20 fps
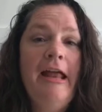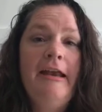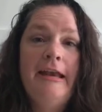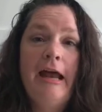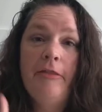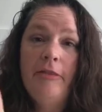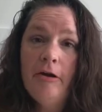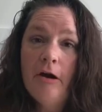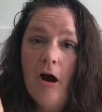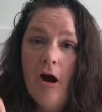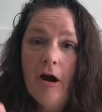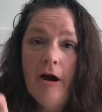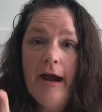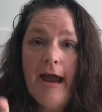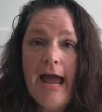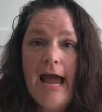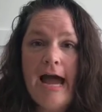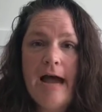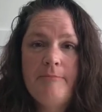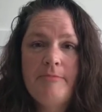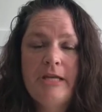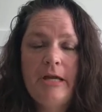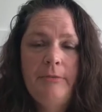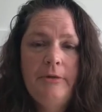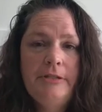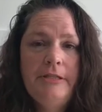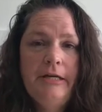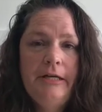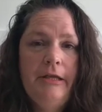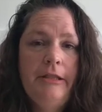Now there are apps, I
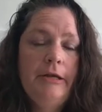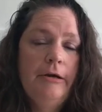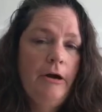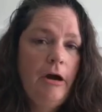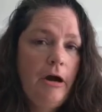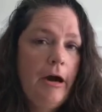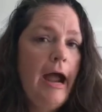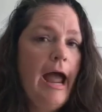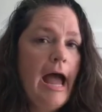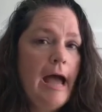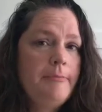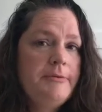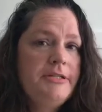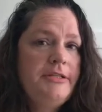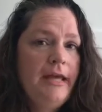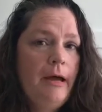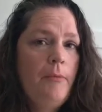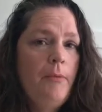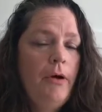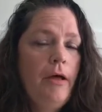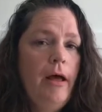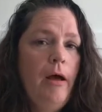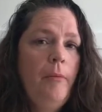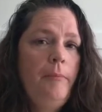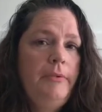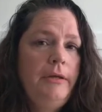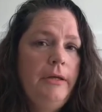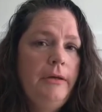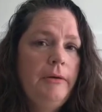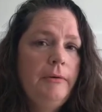will tell you there are apps that will
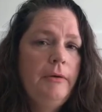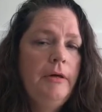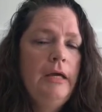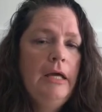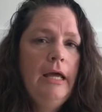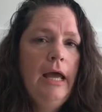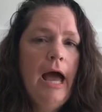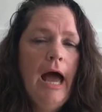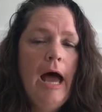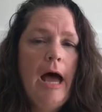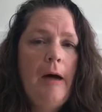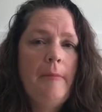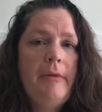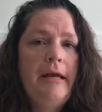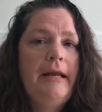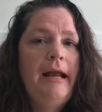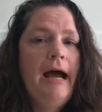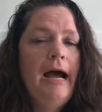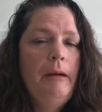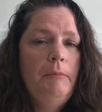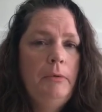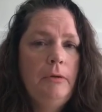help you, and I